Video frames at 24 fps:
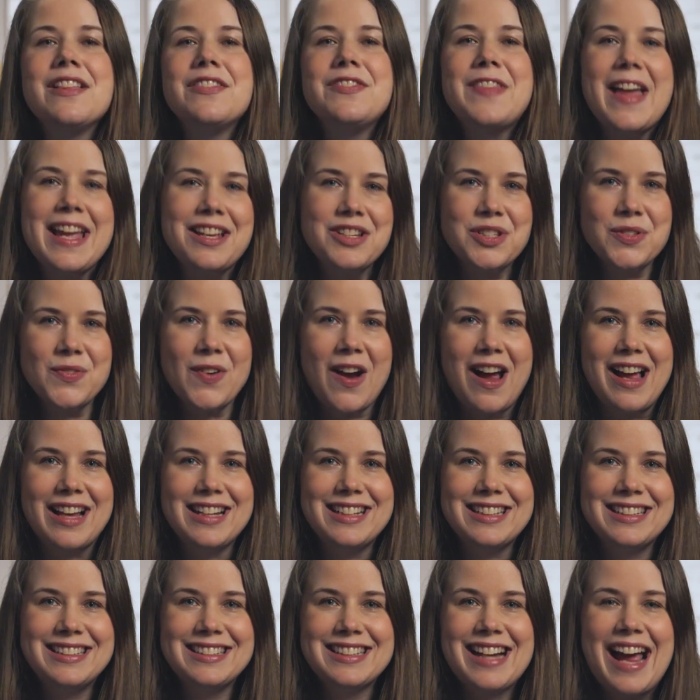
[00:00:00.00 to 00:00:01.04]
Thanks,
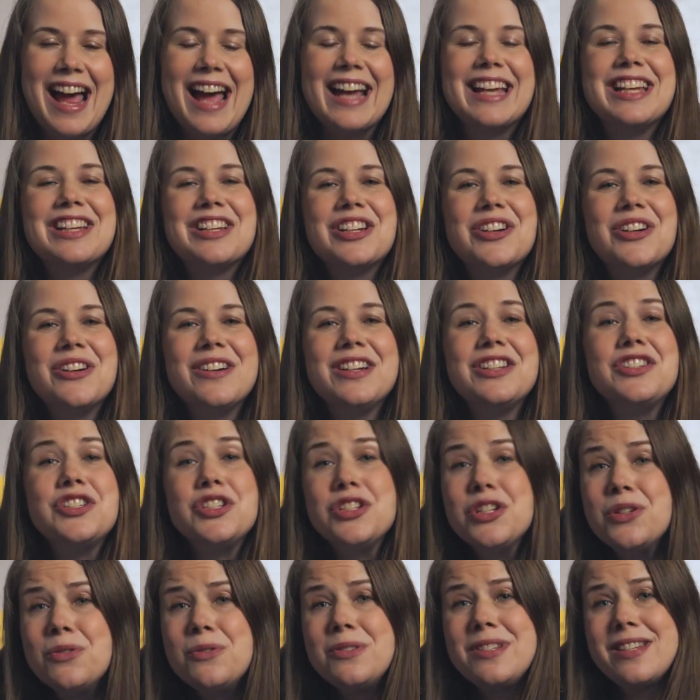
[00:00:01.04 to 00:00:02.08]
Ron. I encourage
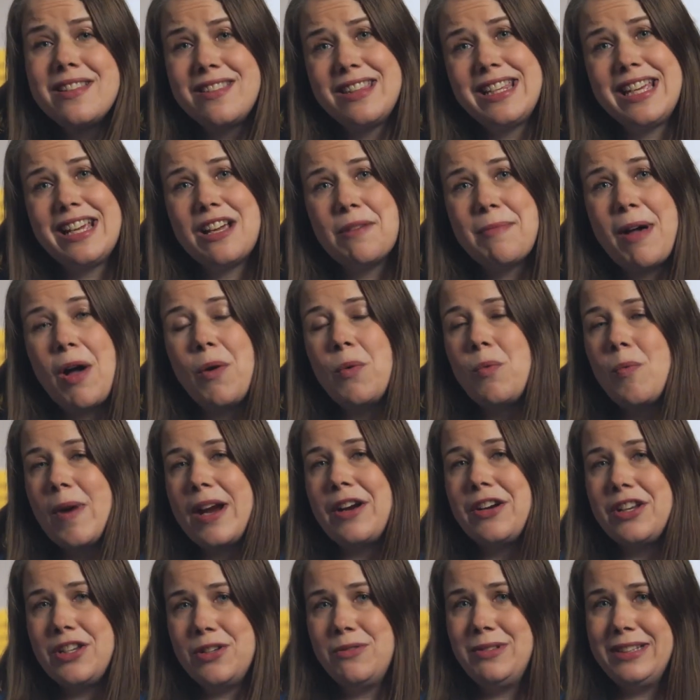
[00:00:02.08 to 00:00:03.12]
you to think about
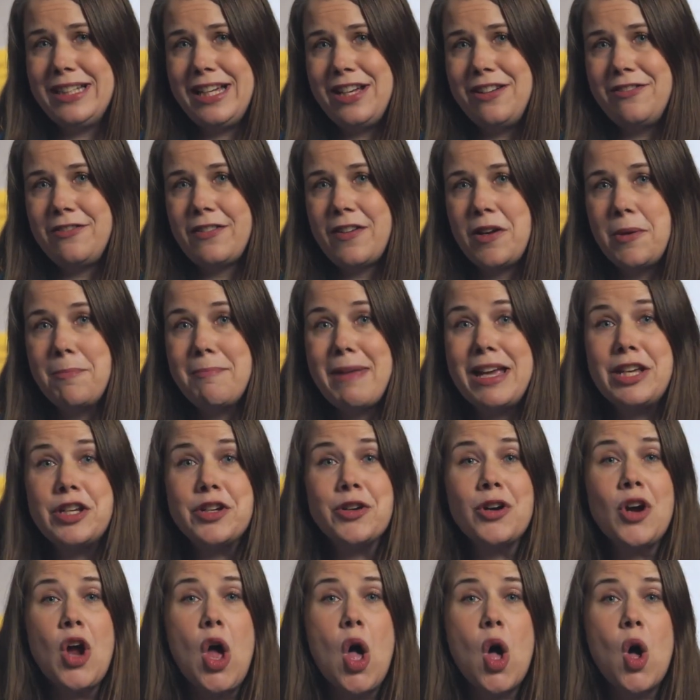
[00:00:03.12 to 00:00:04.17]
where you live. Make
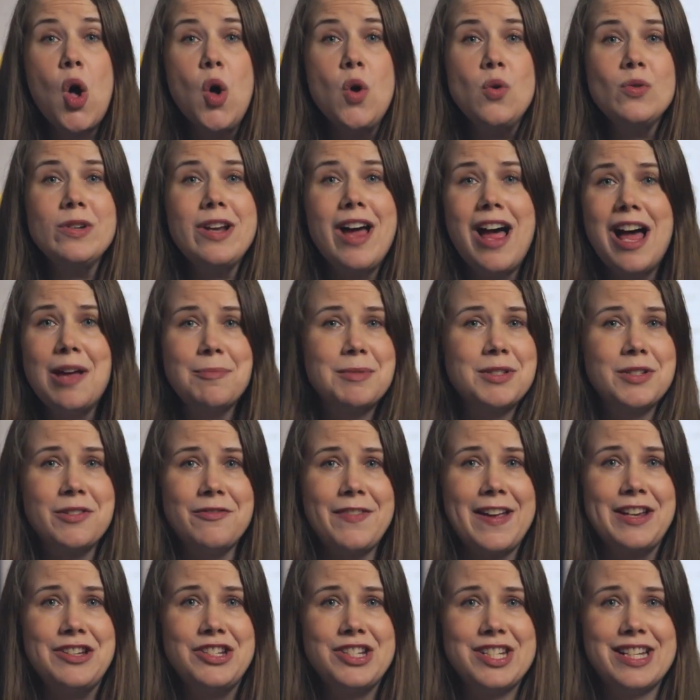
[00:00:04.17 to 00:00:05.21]
your own
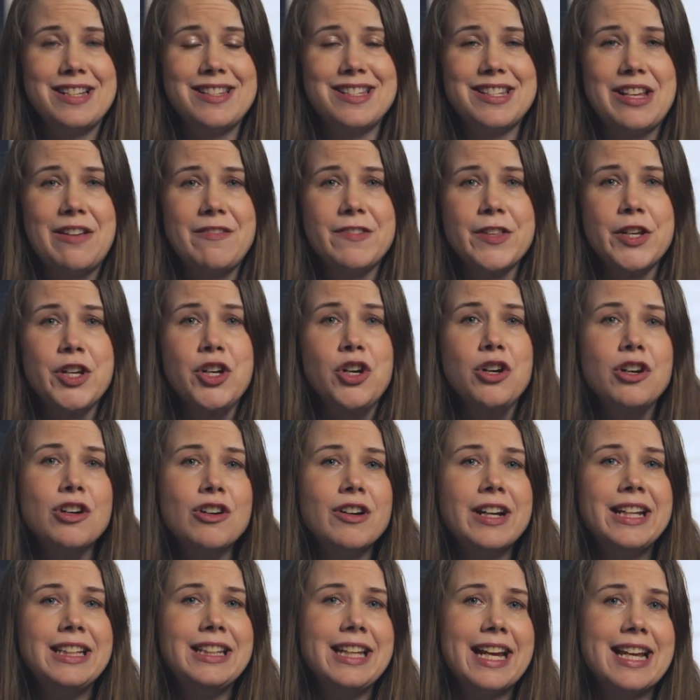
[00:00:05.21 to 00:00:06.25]
observations of the
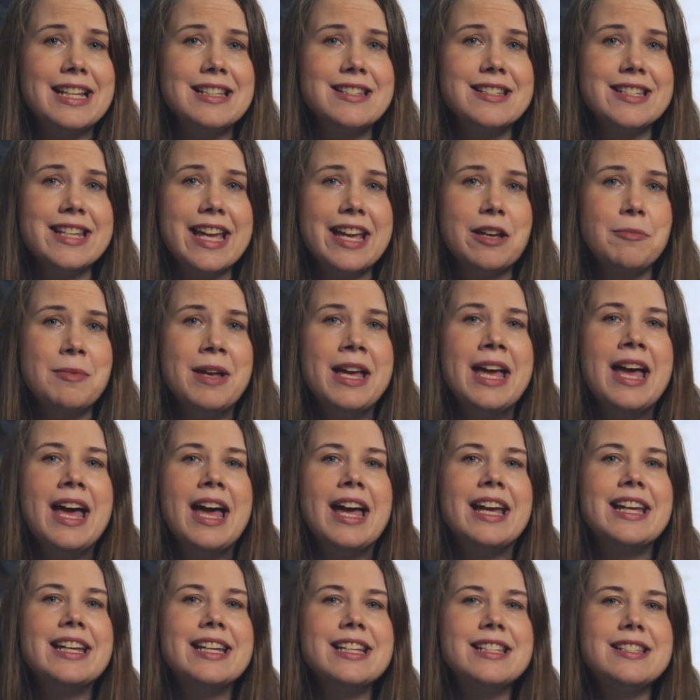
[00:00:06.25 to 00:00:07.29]
current landscape
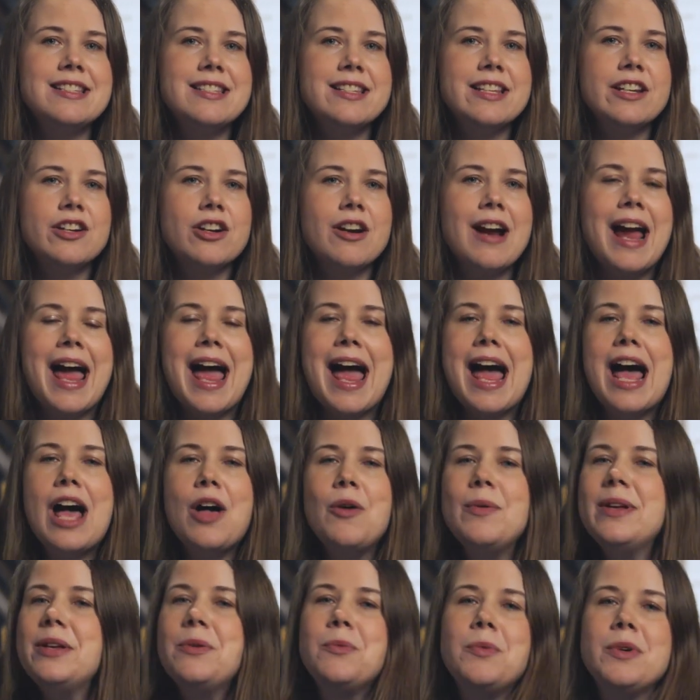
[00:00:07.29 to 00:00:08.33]
and consider
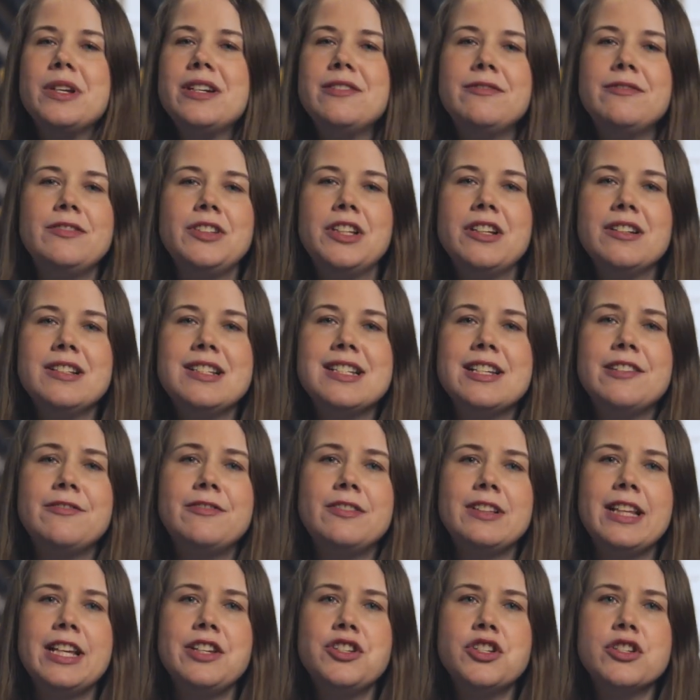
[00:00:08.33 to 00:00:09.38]
how it would have looked if
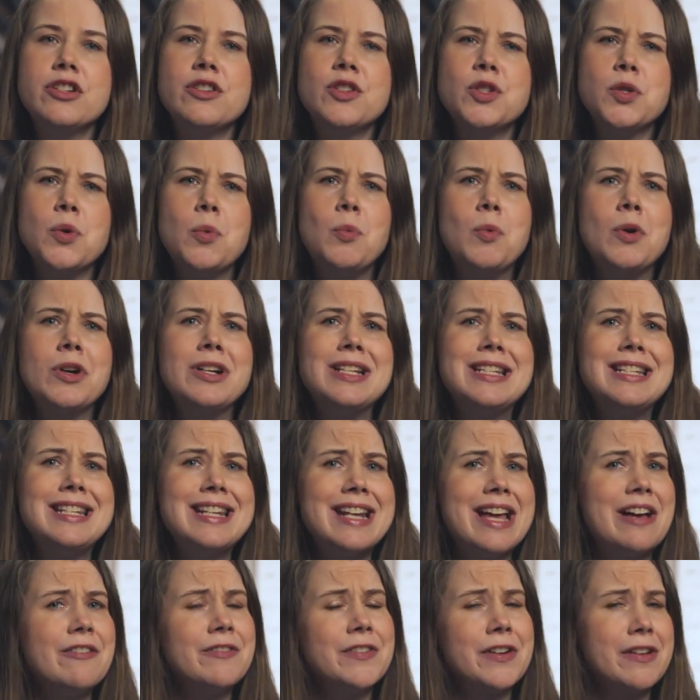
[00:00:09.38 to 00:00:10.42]
glaciers were
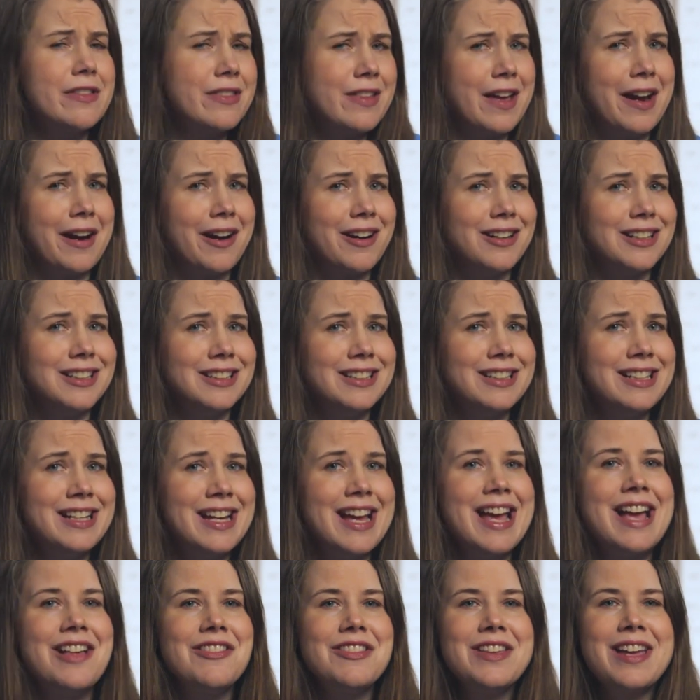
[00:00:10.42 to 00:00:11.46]
never there.
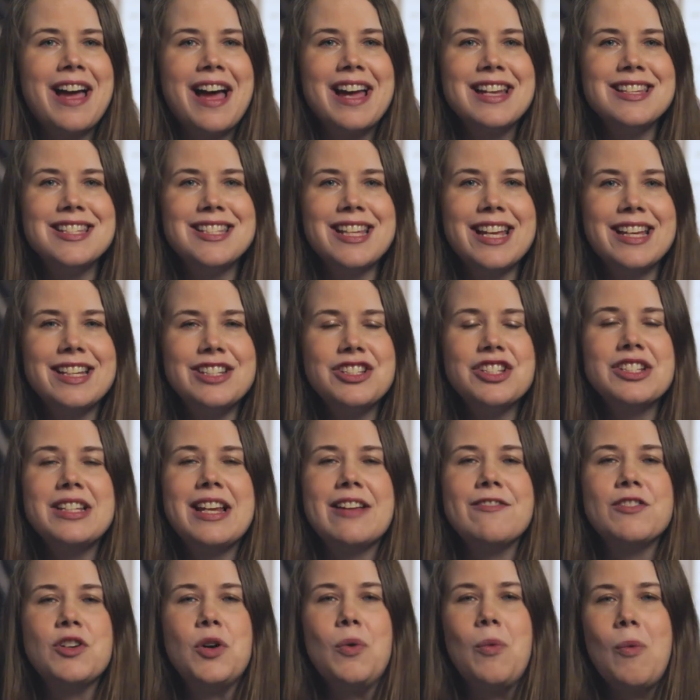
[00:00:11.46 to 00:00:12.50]
The Ice Age
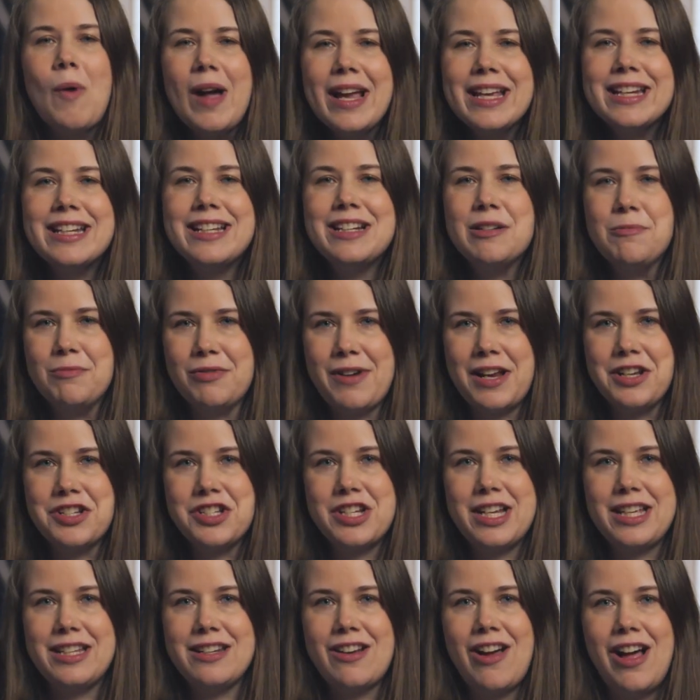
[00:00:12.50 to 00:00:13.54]
left quite an
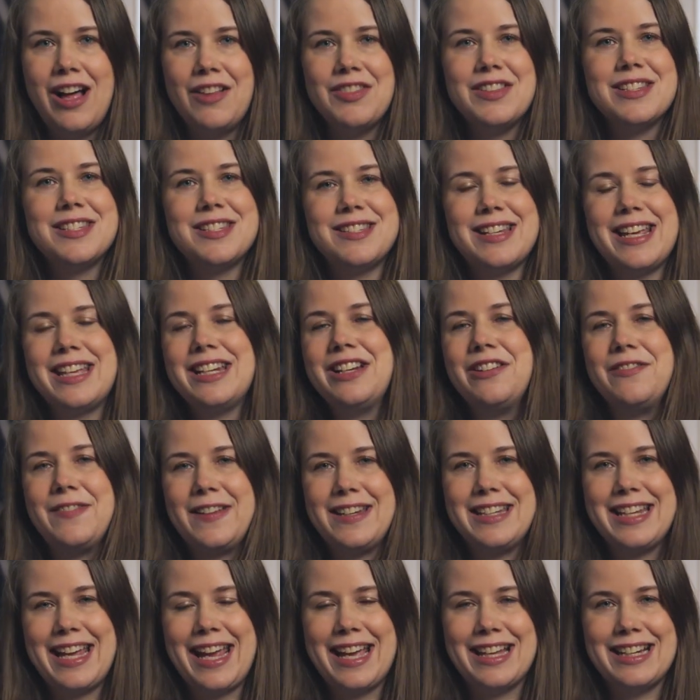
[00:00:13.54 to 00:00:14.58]
impression on the state of
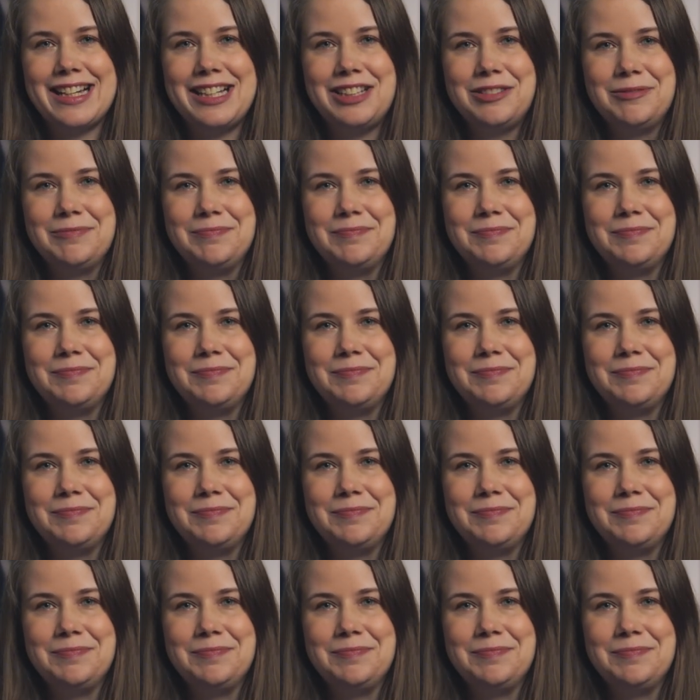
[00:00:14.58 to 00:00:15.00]
Indiana.